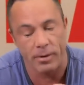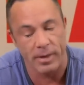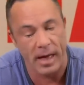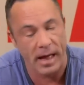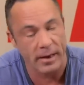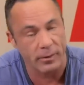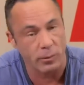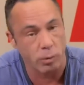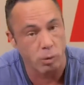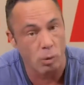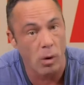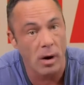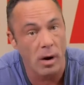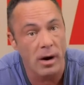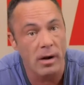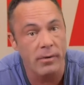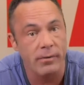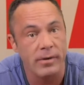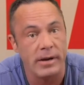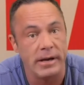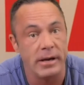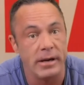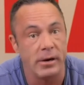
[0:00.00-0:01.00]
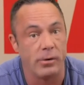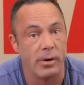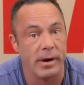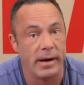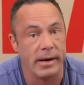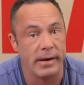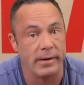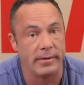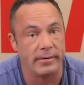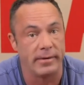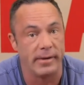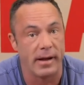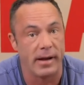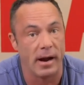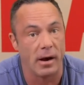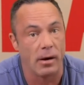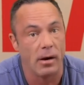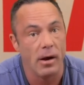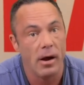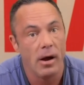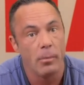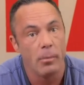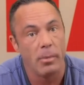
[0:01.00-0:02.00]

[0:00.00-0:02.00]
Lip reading: That's one of the ingredients in there.